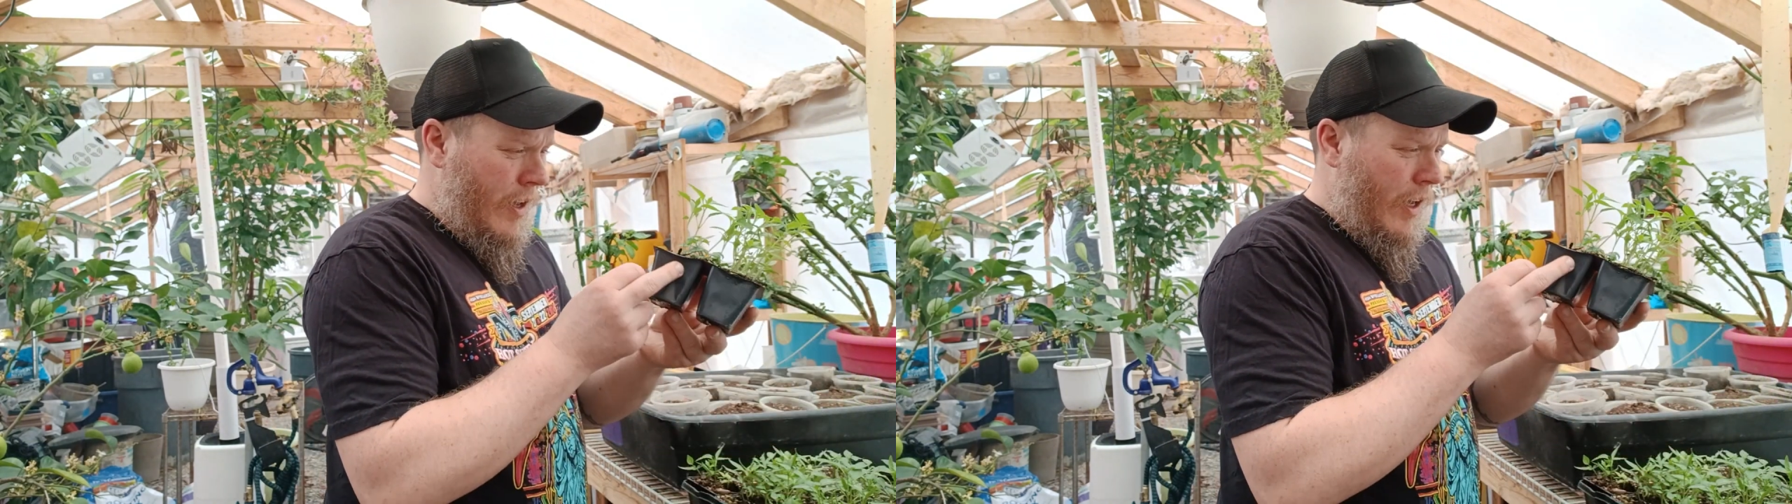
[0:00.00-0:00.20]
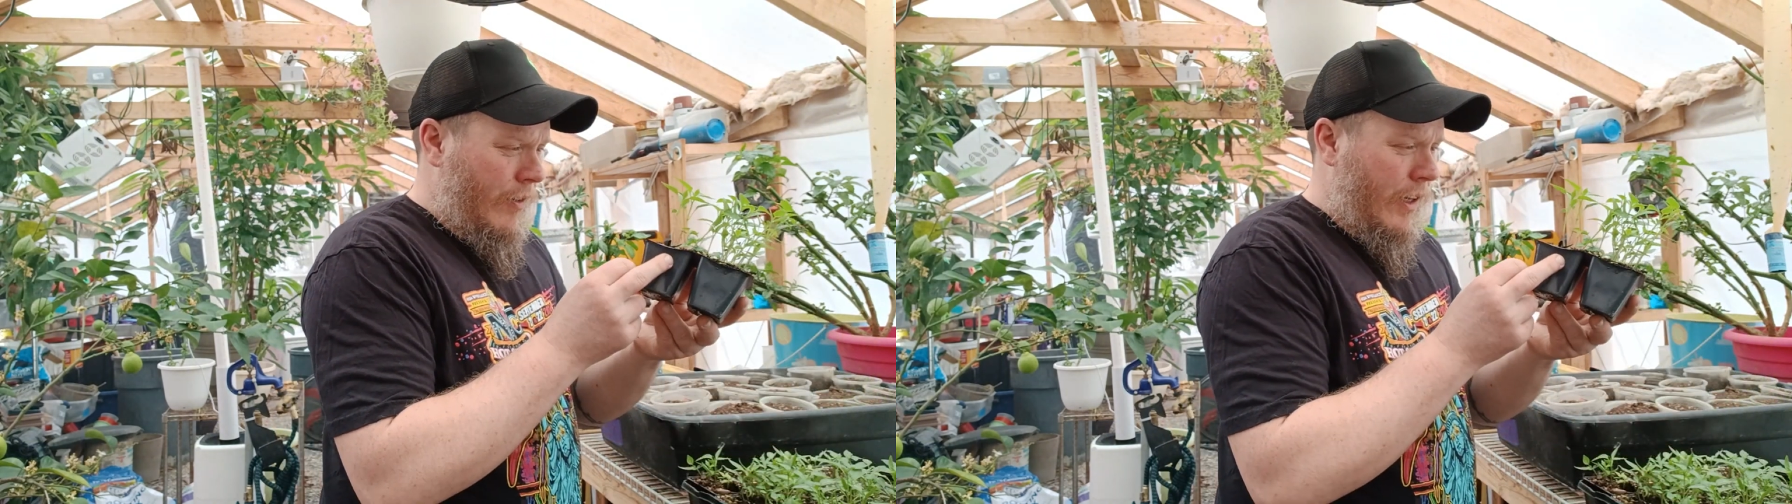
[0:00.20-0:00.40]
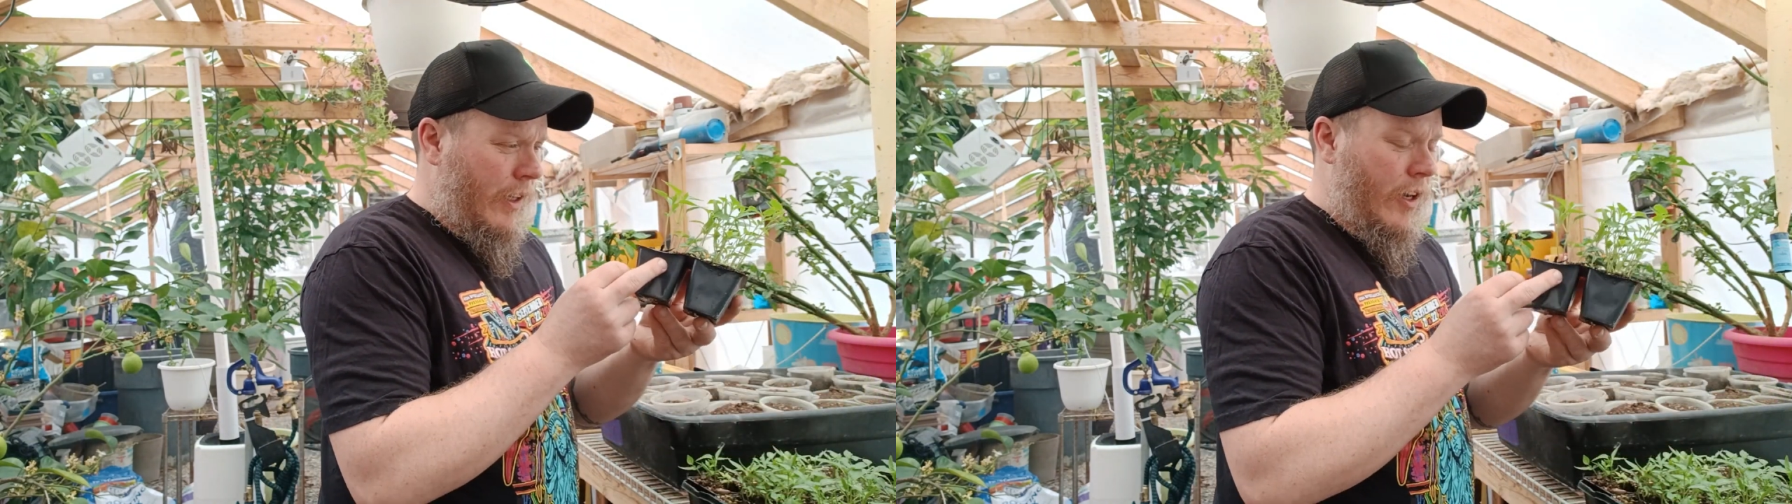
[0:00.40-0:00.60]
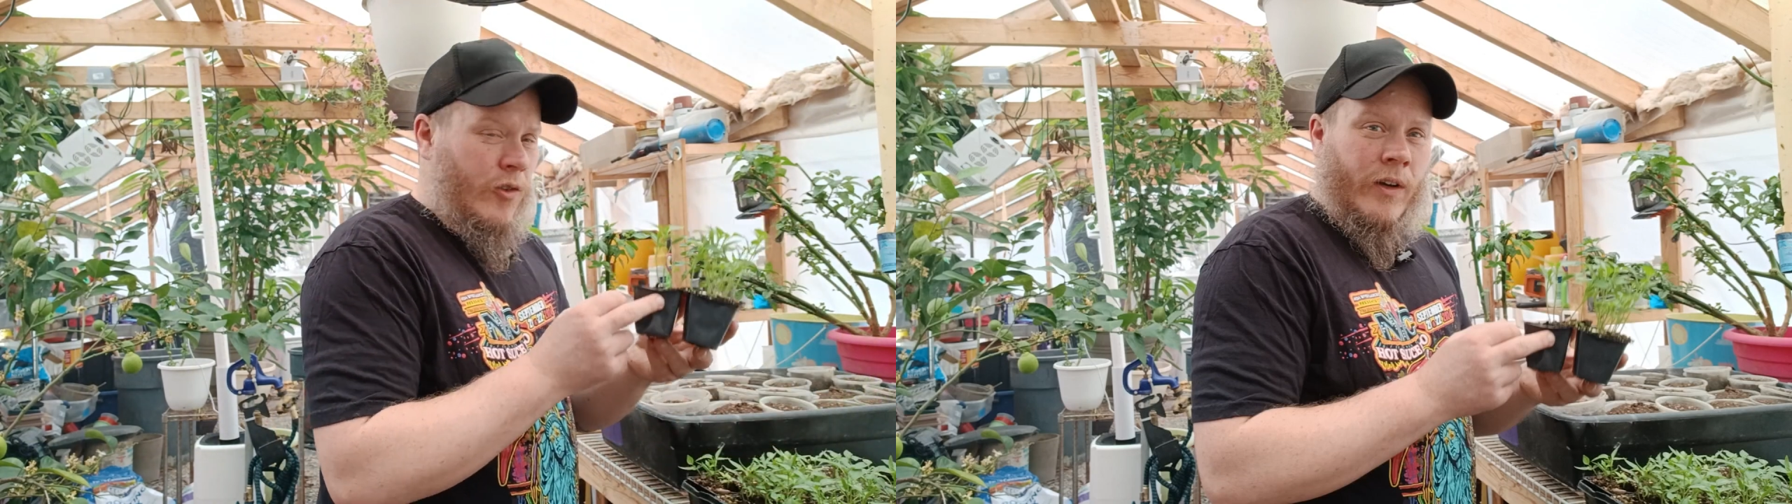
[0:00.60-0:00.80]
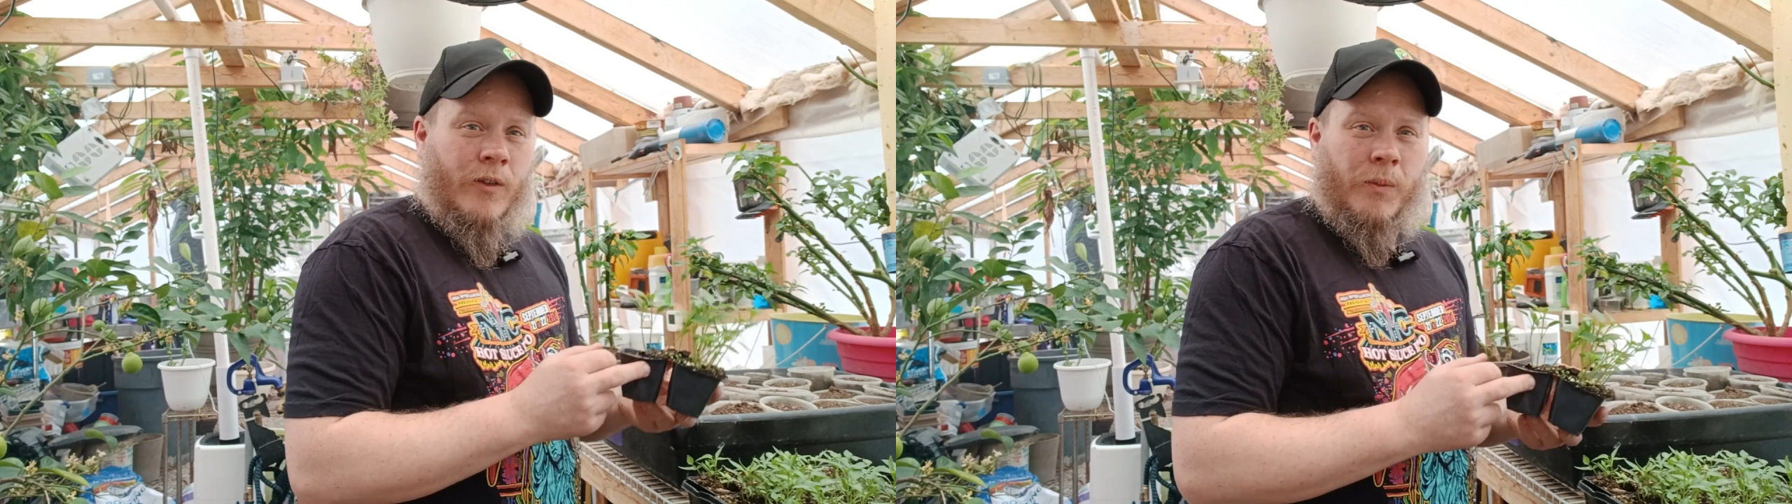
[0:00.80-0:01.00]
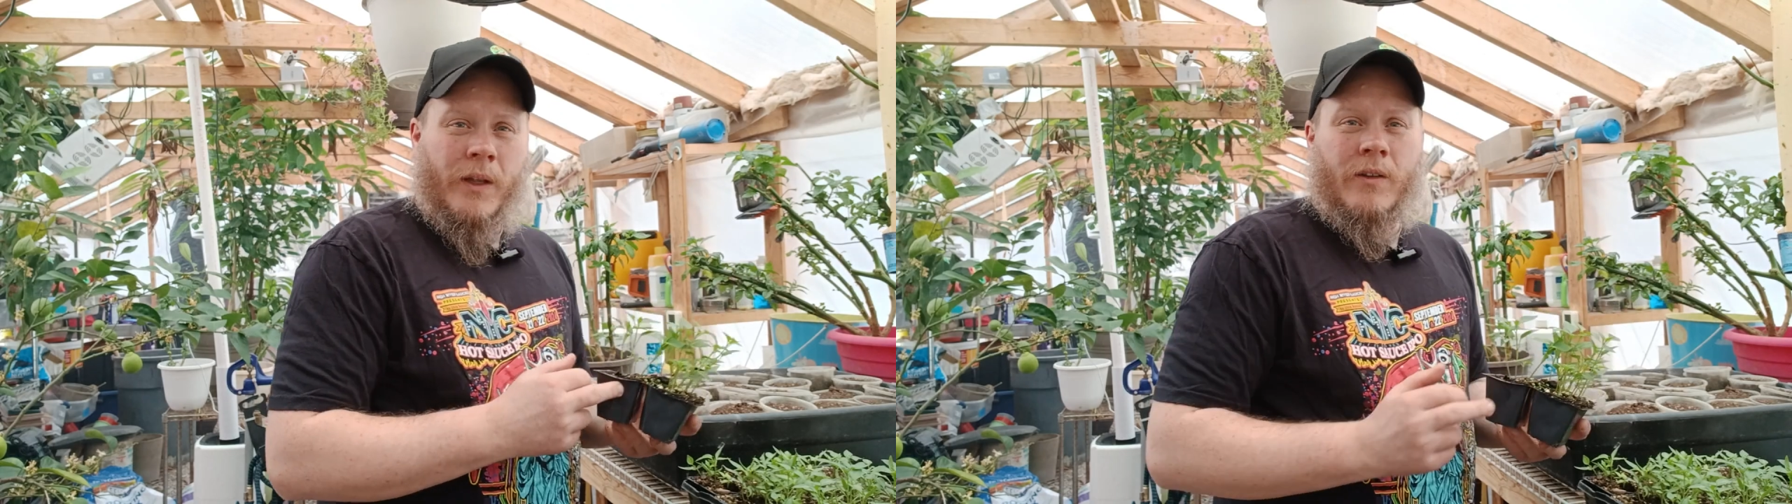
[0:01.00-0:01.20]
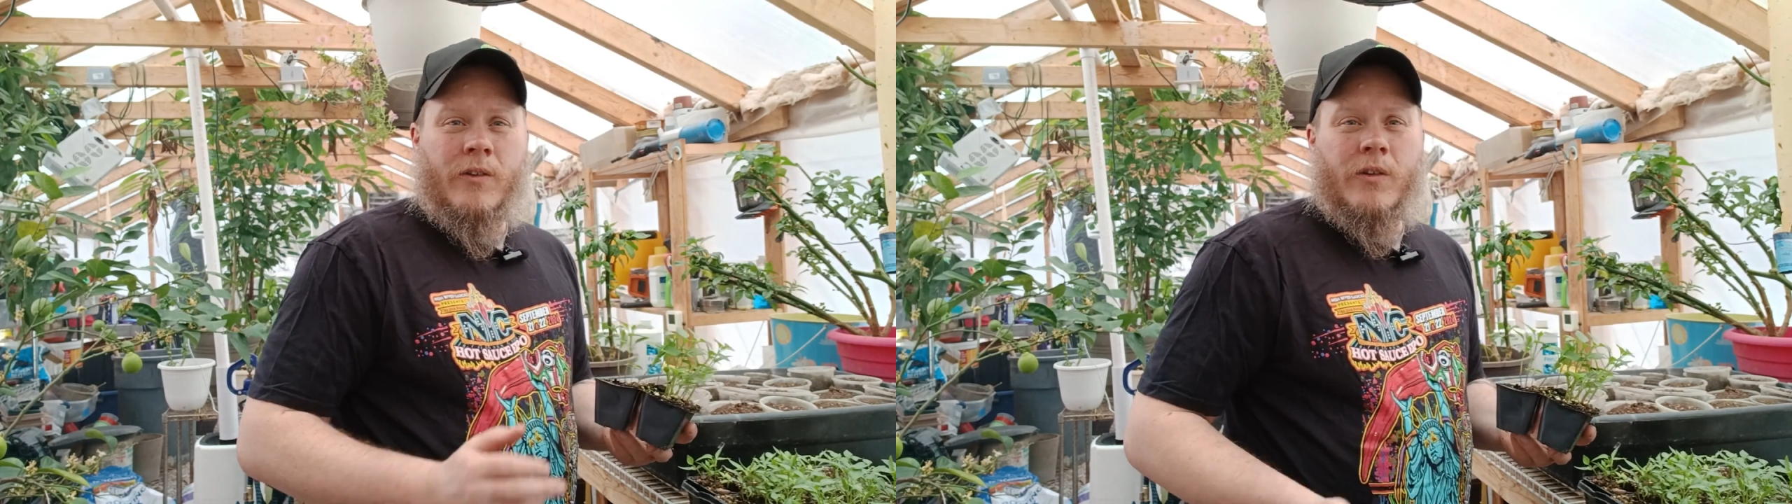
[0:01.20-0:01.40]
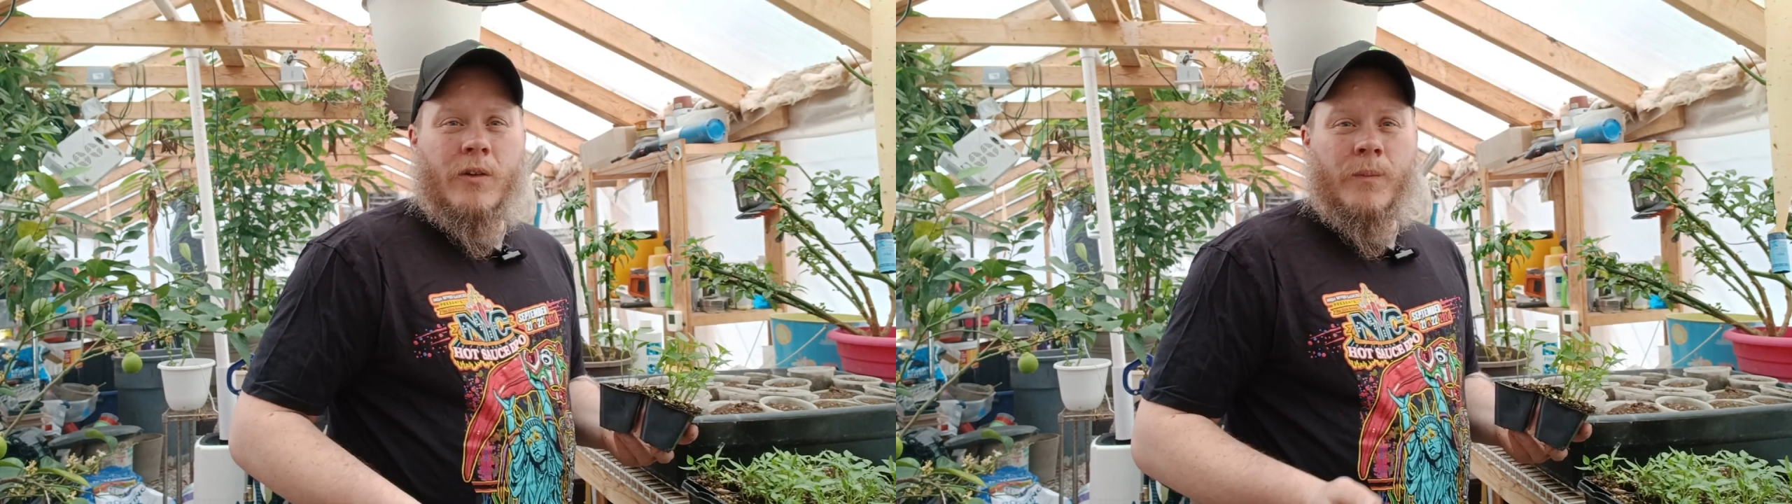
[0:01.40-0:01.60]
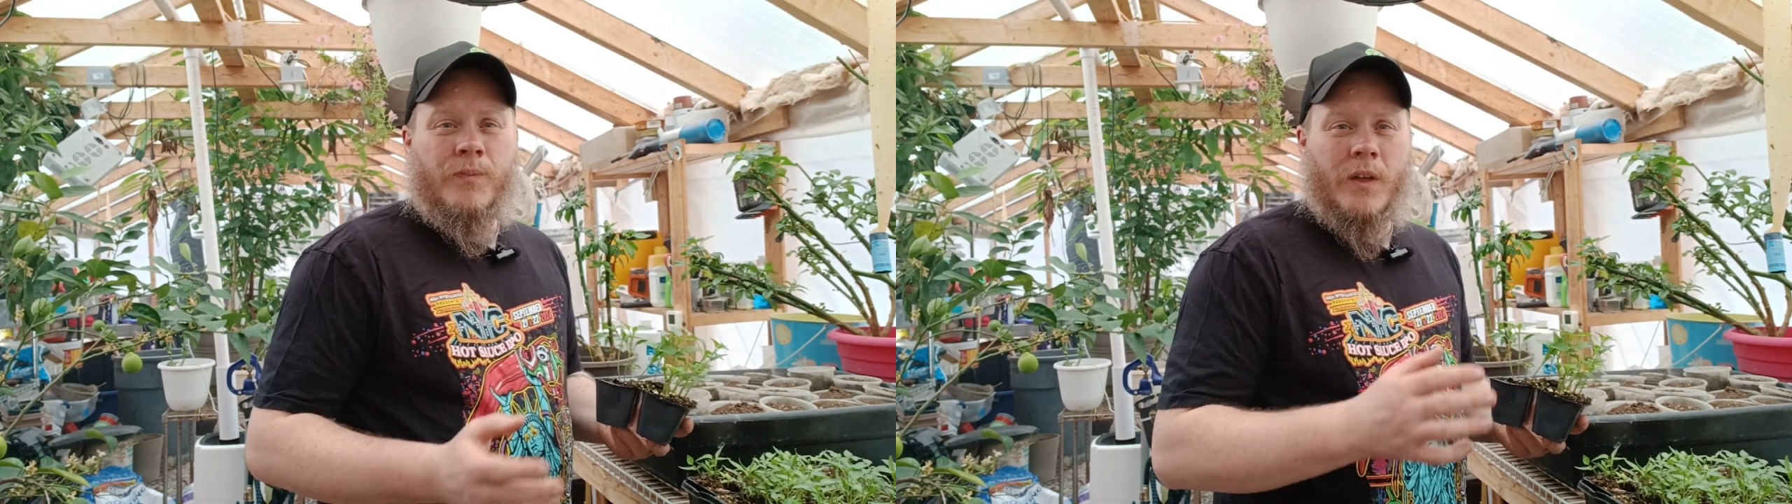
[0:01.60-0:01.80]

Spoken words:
I've got a lot of transplanting to do.